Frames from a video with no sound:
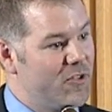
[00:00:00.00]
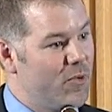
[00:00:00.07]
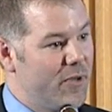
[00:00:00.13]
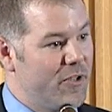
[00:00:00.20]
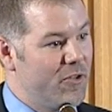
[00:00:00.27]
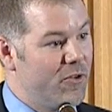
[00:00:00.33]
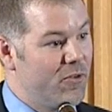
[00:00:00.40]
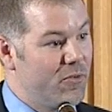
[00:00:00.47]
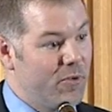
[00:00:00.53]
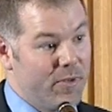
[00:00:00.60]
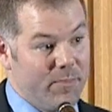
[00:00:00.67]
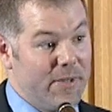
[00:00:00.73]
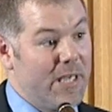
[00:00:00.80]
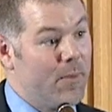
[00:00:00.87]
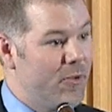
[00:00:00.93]
so unusual
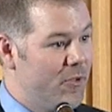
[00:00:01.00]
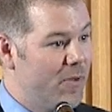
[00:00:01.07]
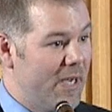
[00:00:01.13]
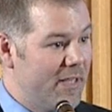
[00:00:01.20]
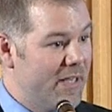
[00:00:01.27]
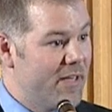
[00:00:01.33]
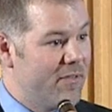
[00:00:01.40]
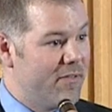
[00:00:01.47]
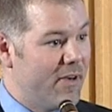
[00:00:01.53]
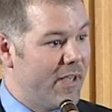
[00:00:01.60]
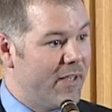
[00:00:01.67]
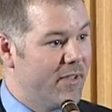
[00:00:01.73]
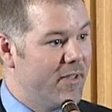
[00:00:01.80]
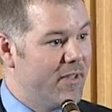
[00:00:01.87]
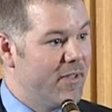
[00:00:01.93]
and be able to identify it?